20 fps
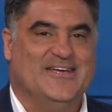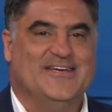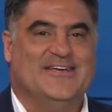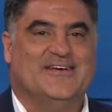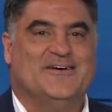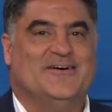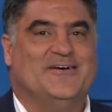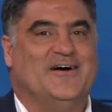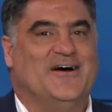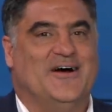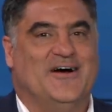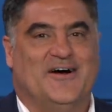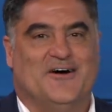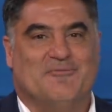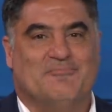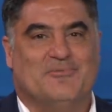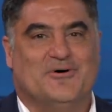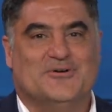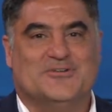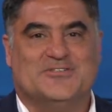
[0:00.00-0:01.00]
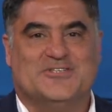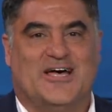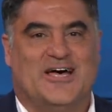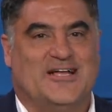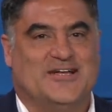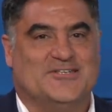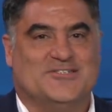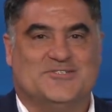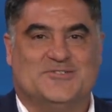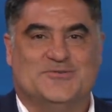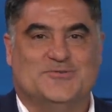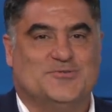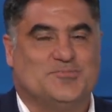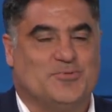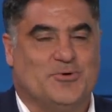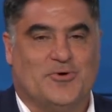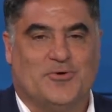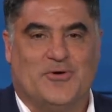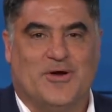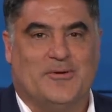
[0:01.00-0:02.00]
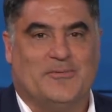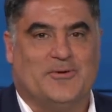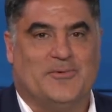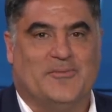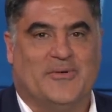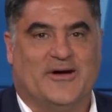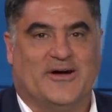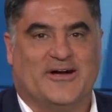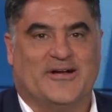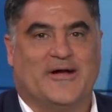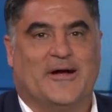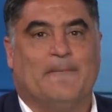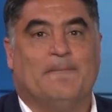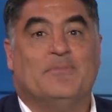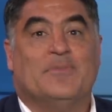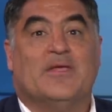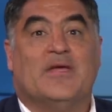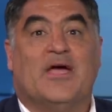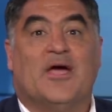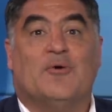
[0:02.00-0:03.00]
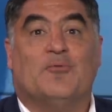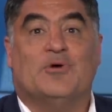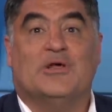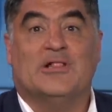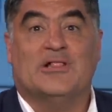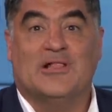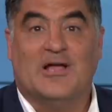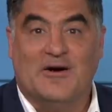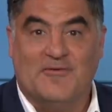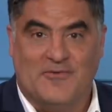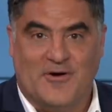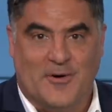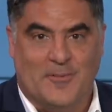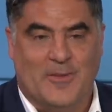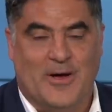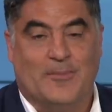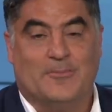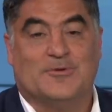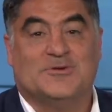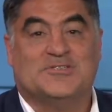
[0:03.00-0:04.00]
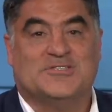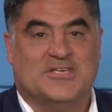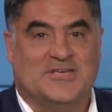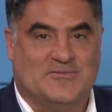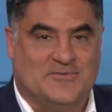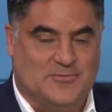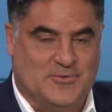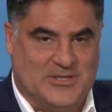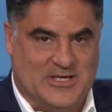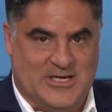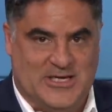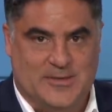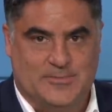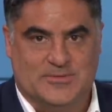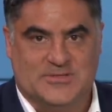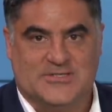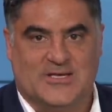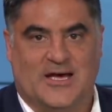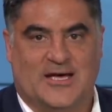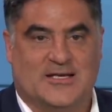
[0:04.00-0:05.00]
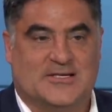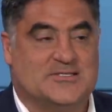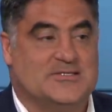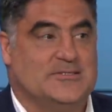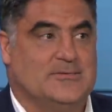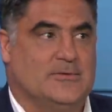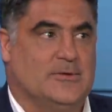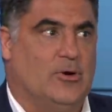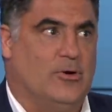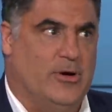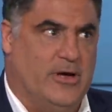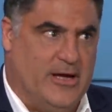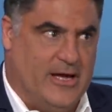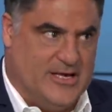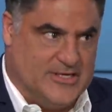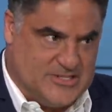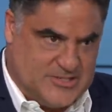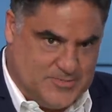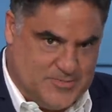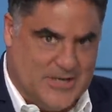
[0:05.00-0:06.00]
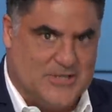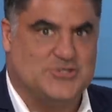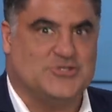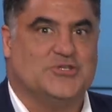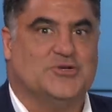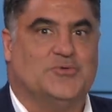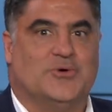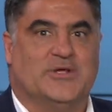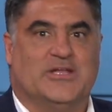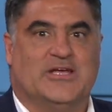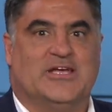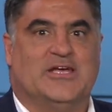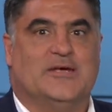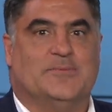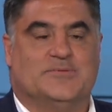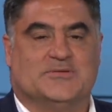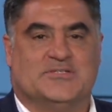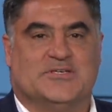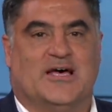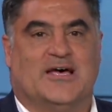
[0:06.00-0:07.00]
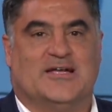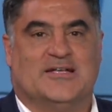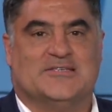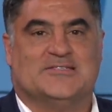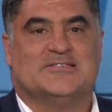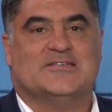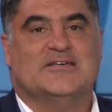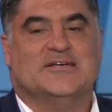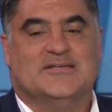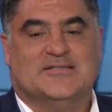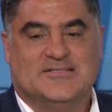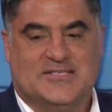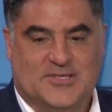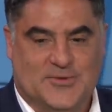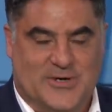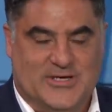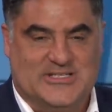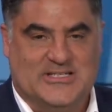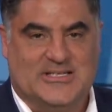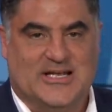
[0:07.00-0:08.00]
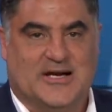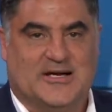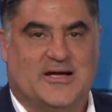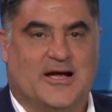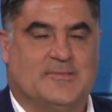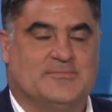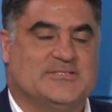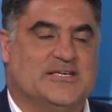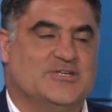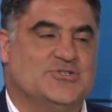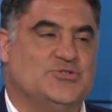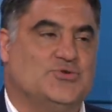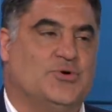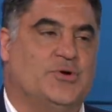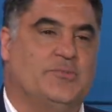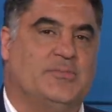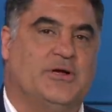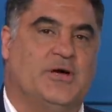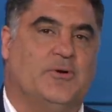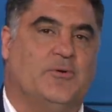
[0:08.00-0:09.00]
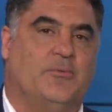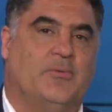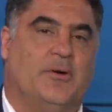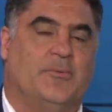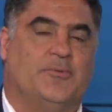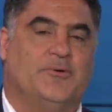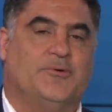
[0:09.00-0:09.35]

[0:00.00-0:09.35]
Zinger. Uh, most honest news program in America. And we love our members, even when they keep us honest, especially when they keep us honest. TYT.com slash join to become a member.